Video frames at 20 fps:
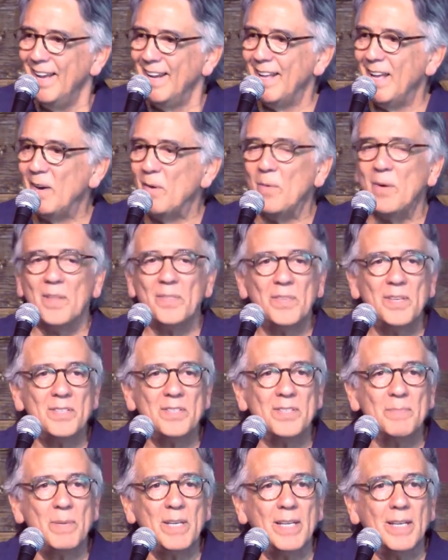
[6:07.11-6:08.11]
And I don't want
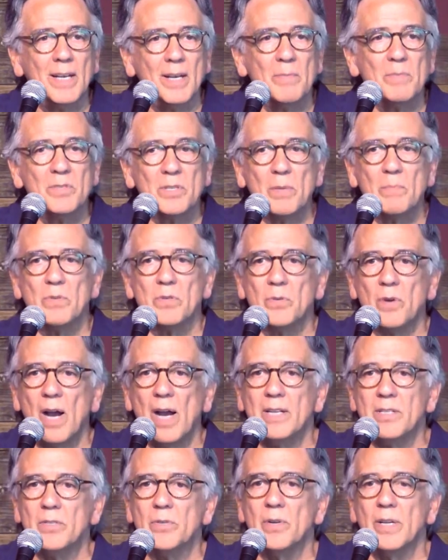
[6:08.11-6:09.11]
this to become some
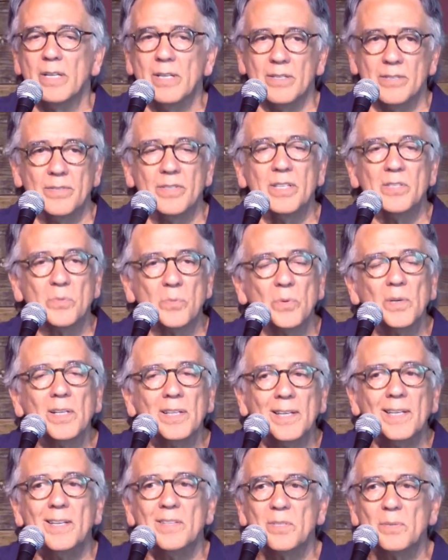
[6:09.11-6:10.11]
dry treatise. This
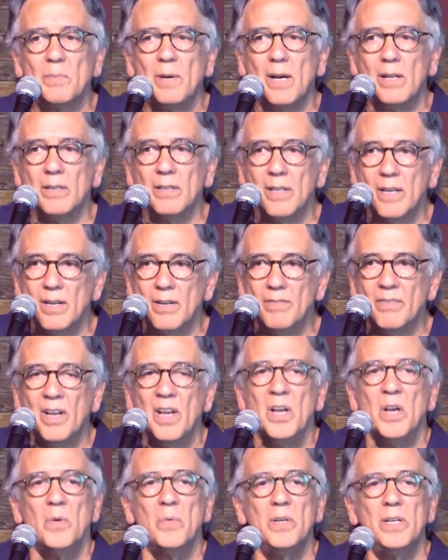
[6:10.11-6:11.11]
really is about love.
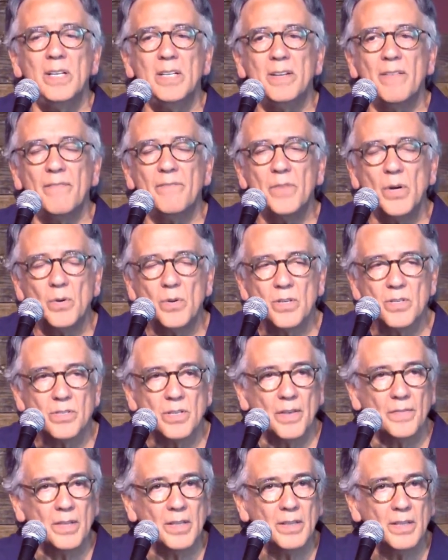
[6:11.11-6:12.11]
We need to
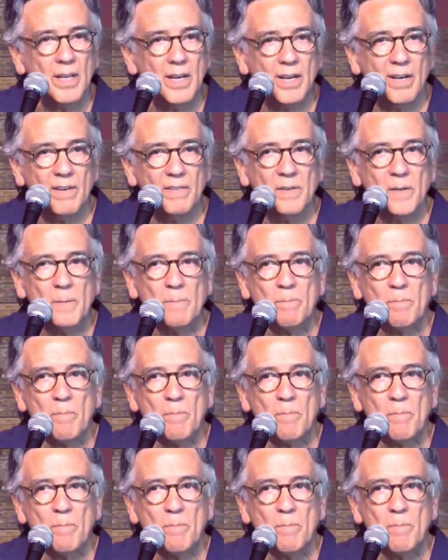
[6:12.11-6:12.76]
focus on the love.